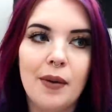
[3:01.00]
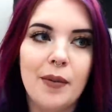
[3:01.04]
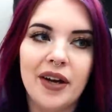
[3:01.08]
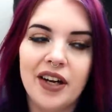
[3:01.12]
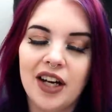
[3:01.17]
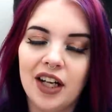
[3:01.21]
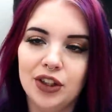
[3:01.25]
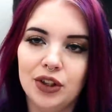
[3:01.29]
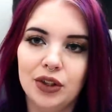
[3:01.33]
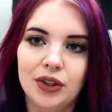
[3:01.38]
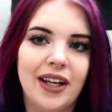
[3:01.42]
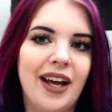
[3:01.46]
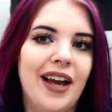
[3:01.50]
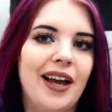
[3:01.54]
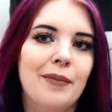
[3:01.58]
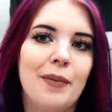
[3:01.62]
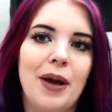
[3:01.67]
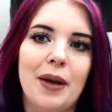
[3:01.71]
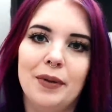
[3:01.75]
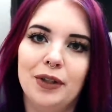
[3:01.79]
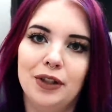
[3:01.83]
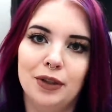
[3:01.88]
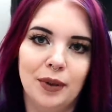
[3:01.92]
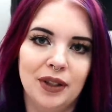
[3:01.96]
I might not do that. It
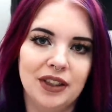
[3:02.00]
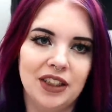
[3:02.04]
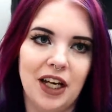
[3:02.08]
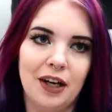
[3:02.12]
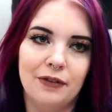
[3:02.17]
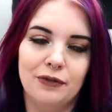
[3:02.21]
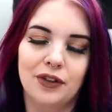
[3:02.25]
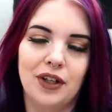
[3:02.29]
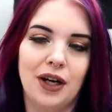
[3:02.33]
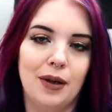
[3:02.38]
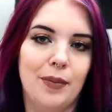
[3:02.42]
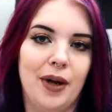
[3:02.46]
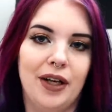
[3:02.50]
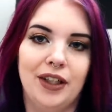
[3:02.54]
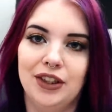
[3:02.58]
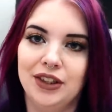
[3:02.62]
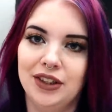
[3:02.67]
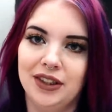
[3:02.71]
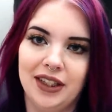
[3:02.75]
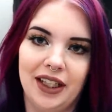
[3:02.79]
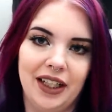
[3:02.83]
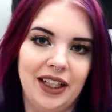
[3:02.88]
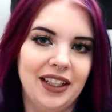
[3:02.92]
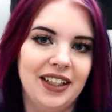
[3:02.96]
might be too much effort. I might
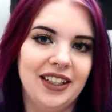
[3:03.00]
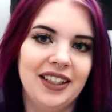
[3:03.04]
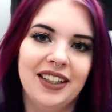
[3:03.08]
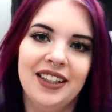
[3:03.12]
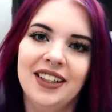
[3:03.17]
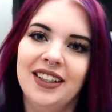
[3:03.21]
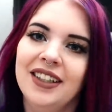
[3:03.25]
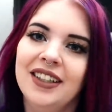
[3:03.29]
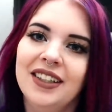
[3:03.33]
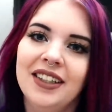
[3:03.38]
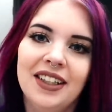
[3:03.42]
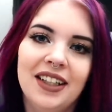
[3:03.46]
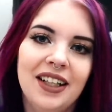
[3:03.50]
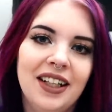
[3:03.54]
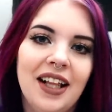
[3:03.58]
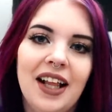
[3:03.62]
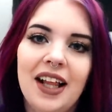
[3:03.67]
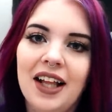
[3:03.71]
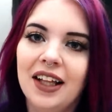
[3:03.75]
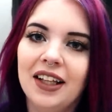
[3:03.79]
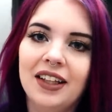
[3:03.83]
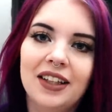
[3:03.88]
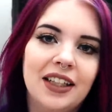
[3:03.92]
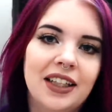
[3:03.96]
just like
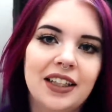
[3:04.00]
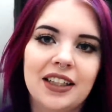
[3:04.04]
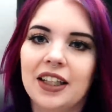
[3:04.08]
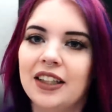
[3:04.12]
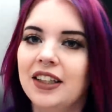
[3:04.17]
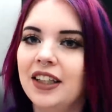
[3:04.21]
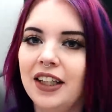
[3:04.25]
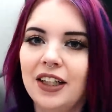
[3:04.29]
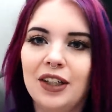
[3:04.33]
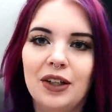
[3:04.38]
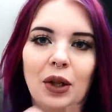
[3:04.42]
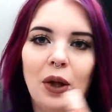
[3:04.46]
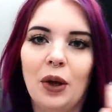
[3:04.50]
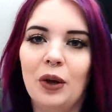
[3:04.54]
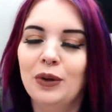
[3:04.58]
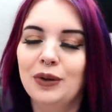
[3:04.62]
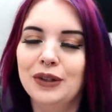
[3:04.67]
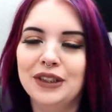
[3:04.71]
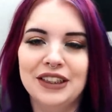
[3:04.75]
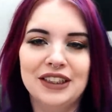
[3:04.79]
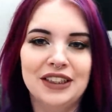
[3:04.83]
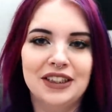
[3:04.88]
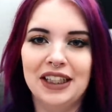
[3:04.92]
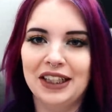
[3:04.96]
lick the thing
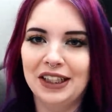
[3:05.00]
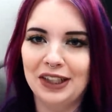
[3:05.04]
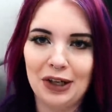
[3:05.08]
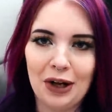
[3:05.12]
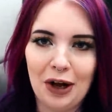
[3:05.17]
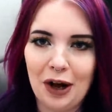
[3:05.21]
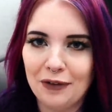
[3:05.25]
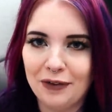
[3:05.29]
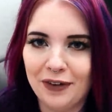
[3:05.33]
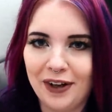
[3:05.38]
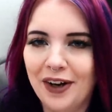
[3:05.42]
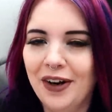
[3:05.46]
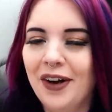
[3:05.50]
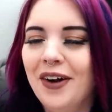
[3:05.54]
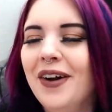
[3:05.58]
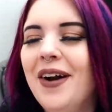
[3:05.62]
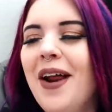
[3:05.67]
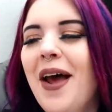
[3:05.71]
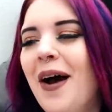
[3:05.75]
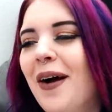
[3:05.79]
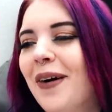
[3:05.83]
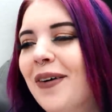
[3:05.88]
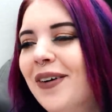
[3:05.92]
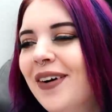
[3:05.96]
closed and send it off. I
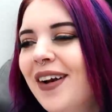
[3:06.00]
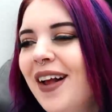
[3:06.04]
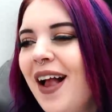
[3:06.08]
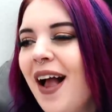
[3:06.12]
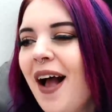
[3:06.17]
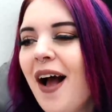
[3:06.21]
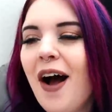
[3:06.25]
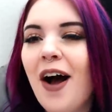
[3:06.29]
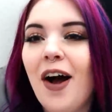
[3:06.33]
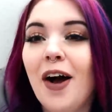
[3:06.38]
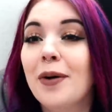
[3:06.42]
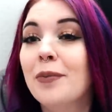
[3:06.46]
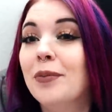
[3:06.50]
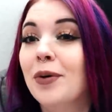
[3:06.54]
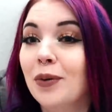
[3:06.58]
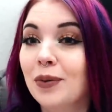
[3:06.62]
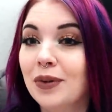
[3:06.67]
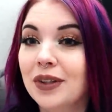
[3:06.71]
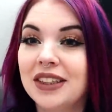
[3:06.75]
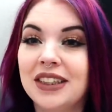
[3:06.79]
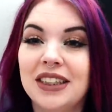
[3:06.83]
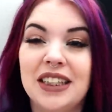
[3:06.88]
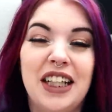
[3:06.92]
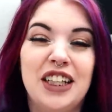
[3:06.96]
don't know. But
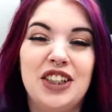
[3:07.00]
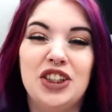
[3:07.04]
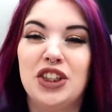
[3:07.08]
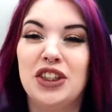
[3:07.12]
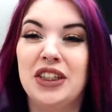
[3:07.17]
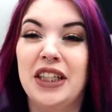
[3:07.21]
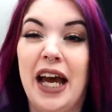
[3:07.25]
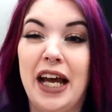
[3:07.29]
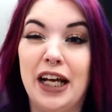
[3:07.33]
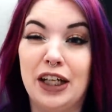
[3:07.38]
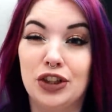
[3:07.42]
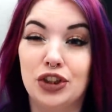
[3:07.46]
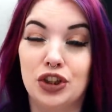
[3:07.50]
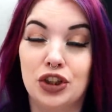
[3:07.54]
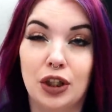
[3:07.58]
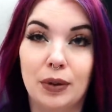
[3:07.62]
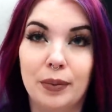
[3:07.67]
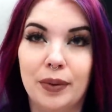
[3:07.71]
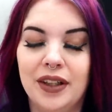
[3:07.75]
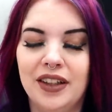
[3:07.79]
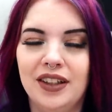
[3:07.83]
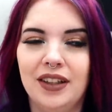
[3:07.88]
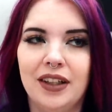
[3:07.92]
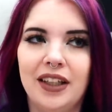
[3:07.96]
we'll see. That's just an
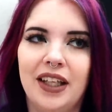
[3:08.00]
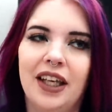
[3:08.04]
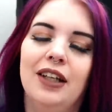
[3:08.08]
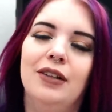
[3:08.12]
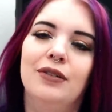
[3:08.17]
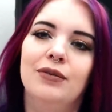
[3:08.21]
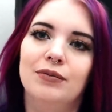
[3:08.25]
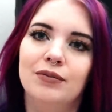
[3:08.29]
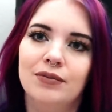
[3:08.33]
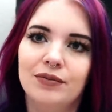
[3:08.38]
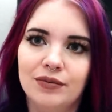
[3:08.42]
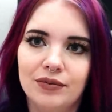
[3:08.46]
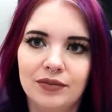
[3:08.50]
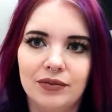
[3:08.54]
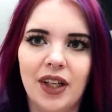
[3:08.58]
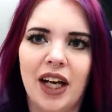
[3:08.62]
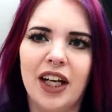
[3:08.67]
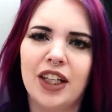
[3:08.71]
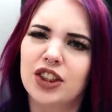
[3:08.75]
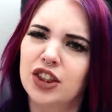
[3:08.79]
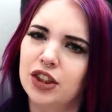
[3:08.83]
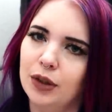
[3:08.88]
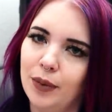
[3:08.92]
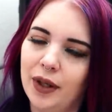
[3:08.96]
extra, but again,
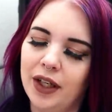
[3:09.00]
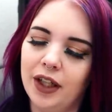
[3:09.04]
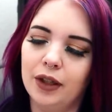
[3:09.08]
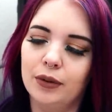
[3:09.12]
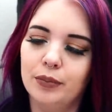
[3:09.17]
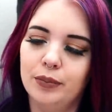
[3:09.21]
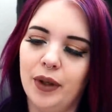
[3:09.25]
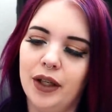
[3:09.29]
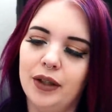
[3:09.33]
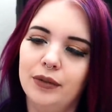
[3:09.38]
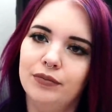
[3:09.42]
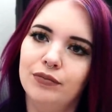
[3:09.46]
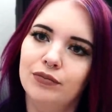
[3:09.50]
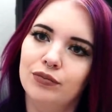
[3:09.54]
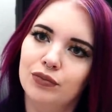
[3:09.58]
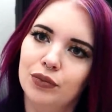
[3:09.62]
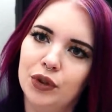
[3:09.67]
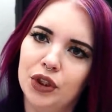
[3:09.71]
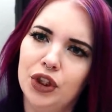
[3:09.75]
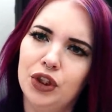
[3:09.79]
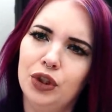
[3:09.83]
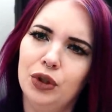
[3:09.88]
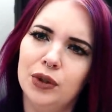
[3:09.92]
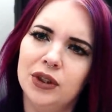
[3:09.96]
extra money. But
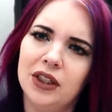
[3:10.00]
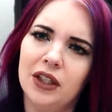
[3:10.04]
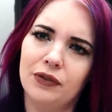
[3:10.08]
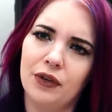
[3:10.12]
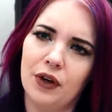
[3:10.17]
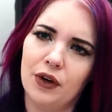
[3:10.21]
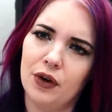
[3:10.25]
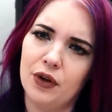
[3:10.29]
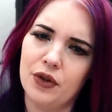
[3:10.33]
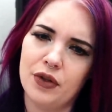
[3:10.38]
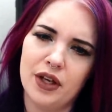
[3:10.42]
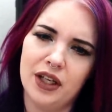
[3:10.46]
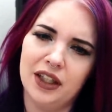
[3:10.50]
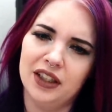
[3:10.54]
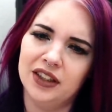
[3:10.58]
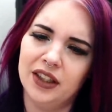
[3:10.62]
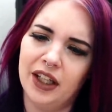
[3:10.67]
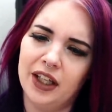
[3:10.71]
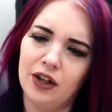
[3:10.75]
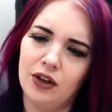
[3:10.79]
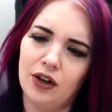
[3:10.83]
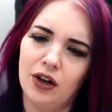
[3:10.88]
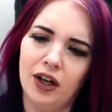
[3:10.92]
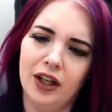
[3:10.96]
we could use that for other things
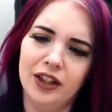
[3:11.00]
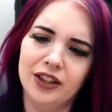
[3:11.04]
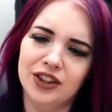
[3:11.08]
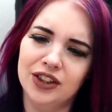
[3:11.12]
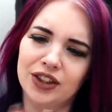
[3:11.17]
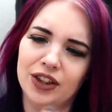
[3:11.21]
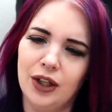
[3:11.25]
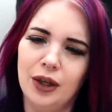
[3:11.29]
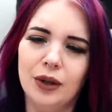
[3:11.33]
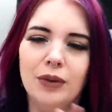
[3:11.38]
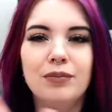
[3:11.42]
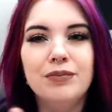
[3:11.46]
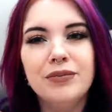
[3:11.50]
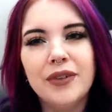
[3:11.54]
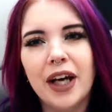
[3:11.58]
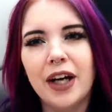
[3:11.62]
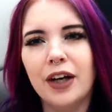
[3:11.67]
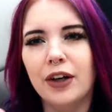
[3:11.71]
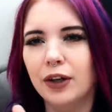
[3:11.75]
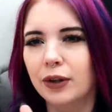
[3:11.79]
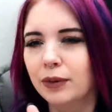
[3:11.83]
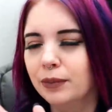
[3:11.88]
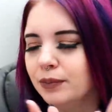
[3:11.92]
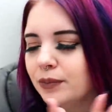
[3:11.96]
later on, so I
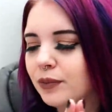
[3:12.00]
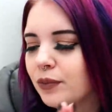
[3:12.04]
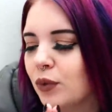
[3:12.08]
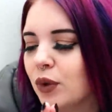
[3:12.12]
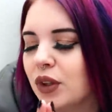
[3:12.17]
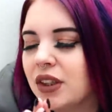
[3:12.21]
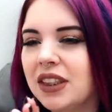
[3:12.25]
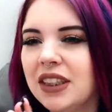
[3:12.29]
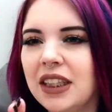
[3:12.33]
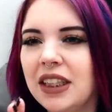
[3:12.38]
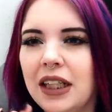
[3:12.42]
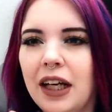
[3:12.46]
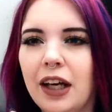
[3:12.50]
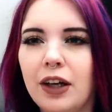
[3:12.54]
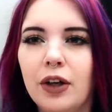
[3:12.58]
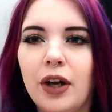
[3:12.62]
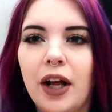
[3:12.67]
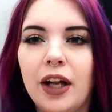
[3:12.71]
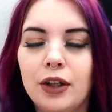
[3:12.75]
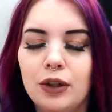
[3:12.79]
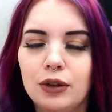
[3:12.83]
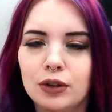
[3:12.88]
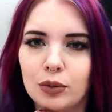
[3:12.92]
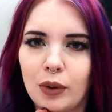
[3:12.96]
don't know. We'll see. I don't
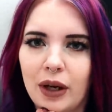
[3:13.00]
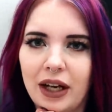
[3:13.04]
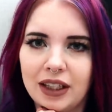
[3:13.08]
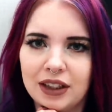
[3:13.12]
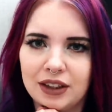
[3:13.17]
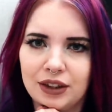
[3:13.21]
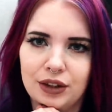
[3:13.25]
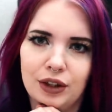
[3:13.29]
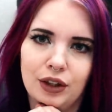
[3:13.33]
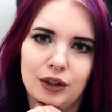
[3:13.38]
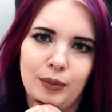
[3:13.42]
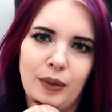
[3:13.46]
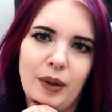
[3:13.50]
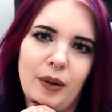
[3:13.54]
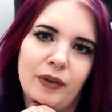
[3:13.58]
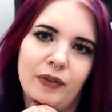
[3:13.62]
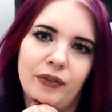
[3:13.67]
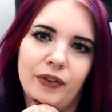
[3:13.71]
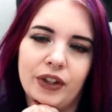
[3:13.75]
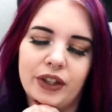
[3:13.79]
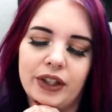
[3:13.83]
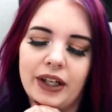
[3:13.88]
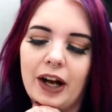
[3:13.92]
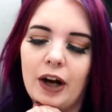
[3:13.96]
know how to use wax seals, but I
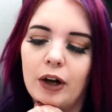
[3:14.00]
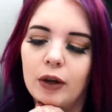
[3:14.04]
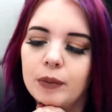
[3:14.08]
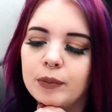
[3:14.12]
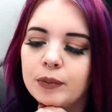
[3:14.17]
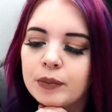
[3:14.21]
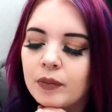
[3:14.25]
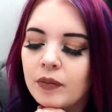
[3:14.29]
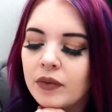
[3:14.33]
figured it out.